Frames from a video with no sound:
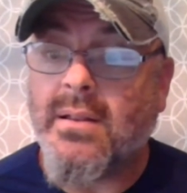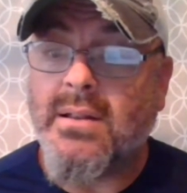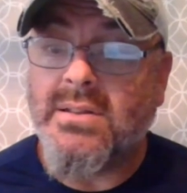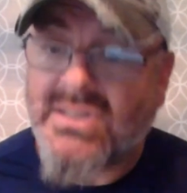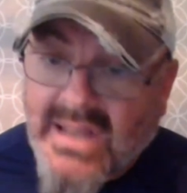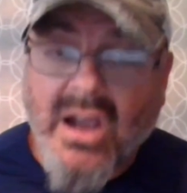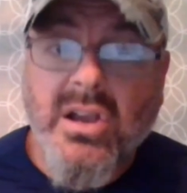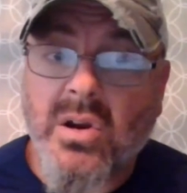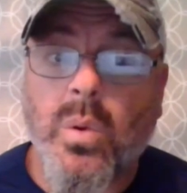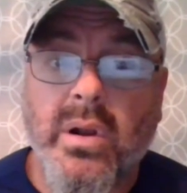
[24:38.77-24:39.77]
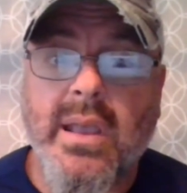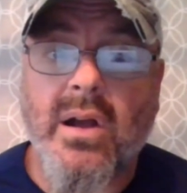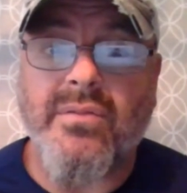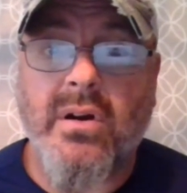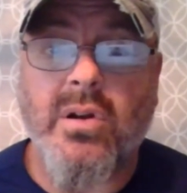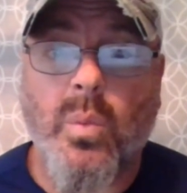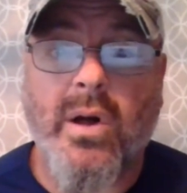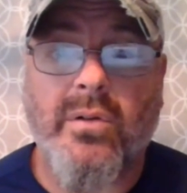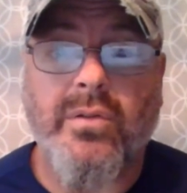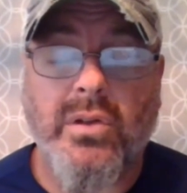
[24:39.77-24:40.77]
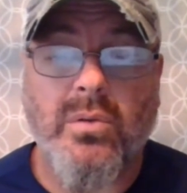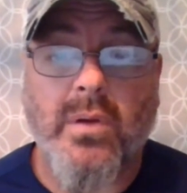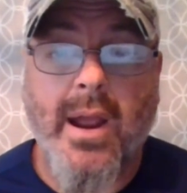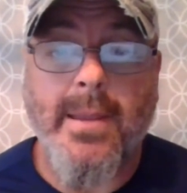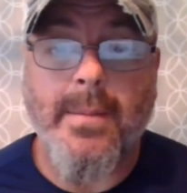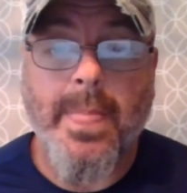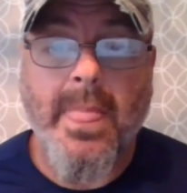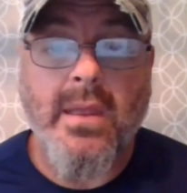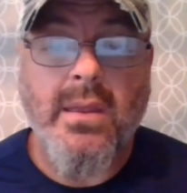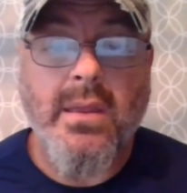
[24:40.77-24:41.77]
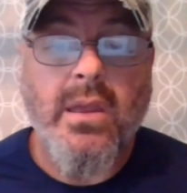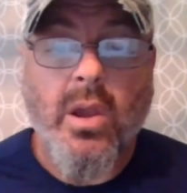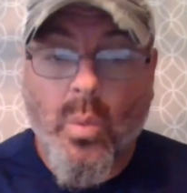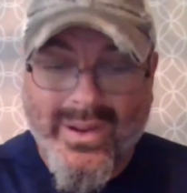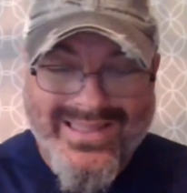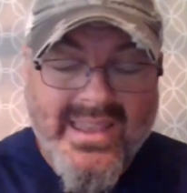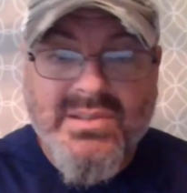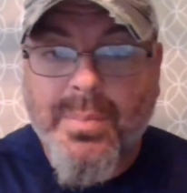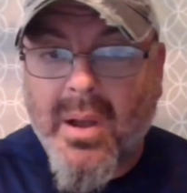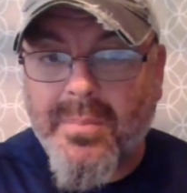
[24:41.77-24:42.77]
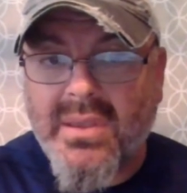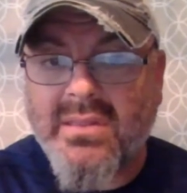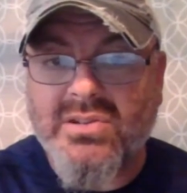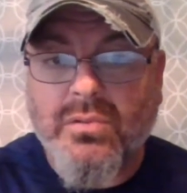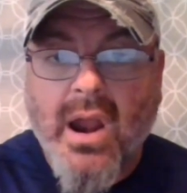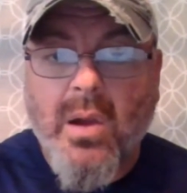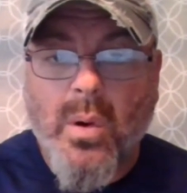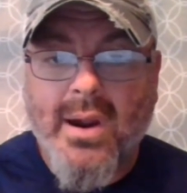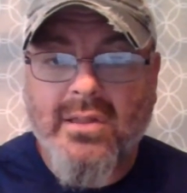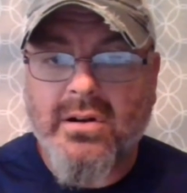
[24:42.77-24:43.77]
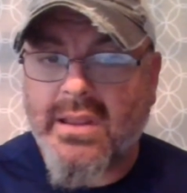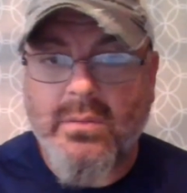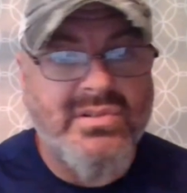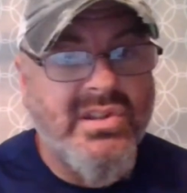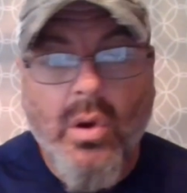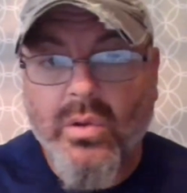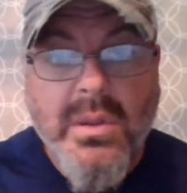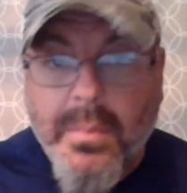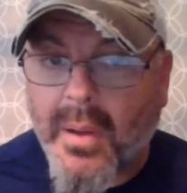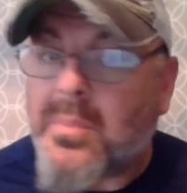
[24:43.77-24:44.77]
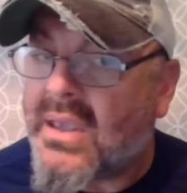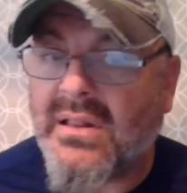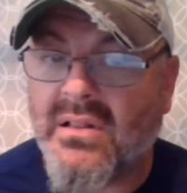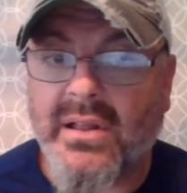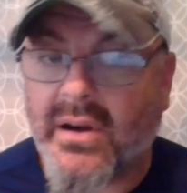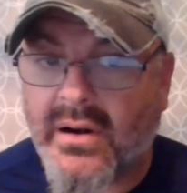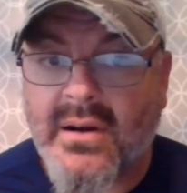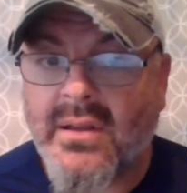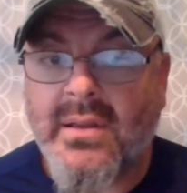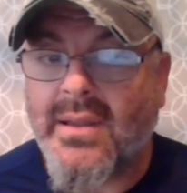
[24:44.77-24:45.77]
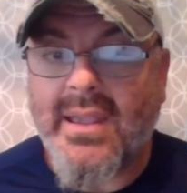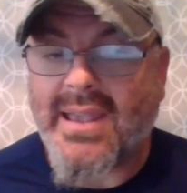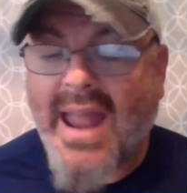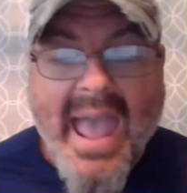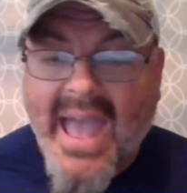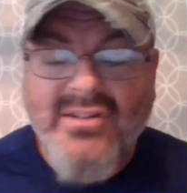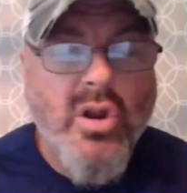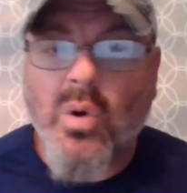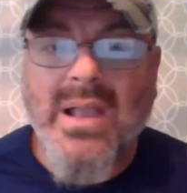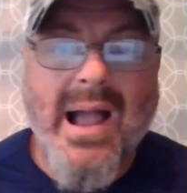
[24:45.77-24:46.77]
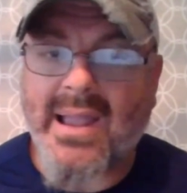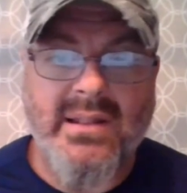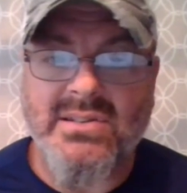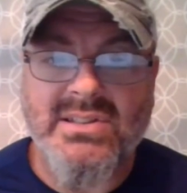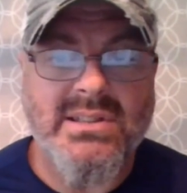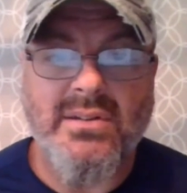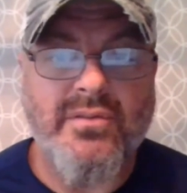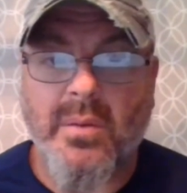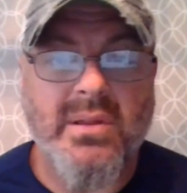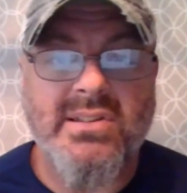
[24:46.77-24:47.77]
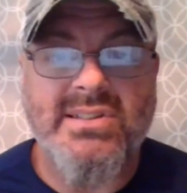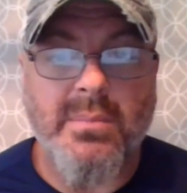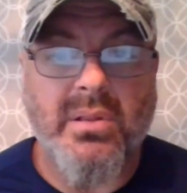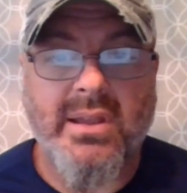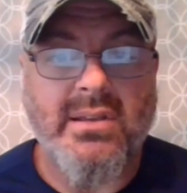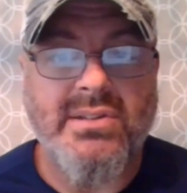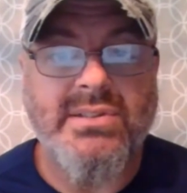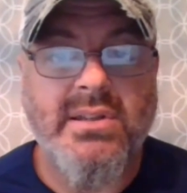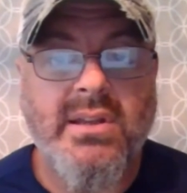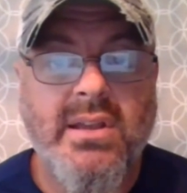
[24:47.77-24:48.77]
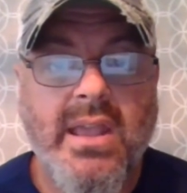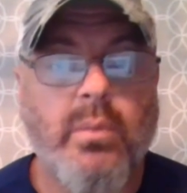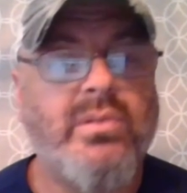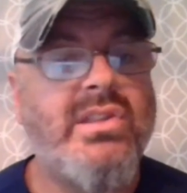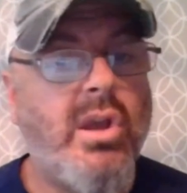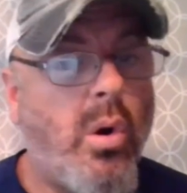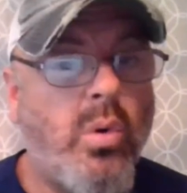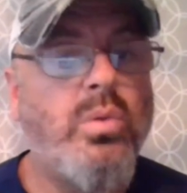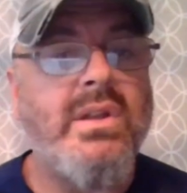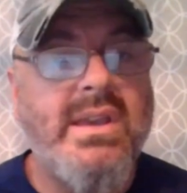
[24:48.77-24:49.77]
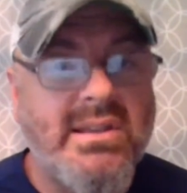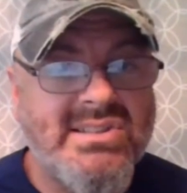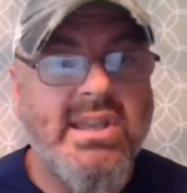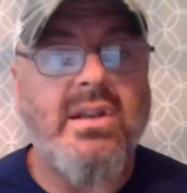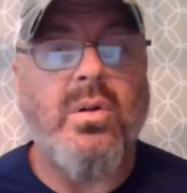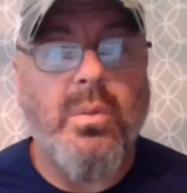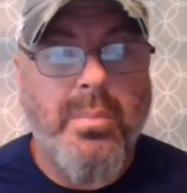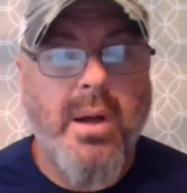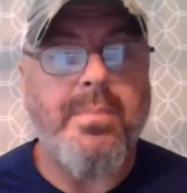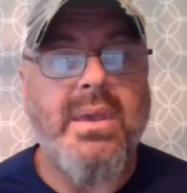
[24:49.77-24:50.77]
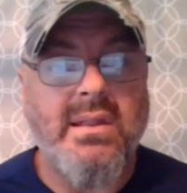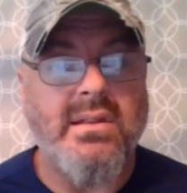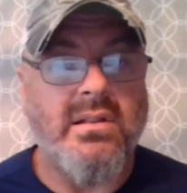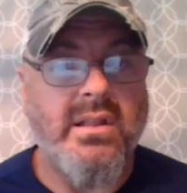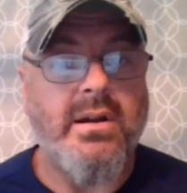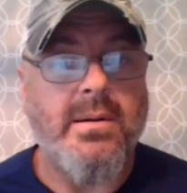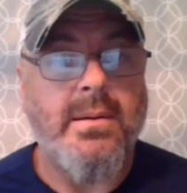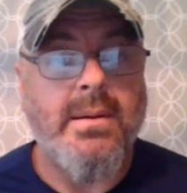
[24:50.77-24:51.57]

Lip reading: It's not going to work out very well for you, right? With this puppy, this Rottweiler, it was the only puppy in the litter. It had no guidance from its siblings. It was the only single puppy in the litter.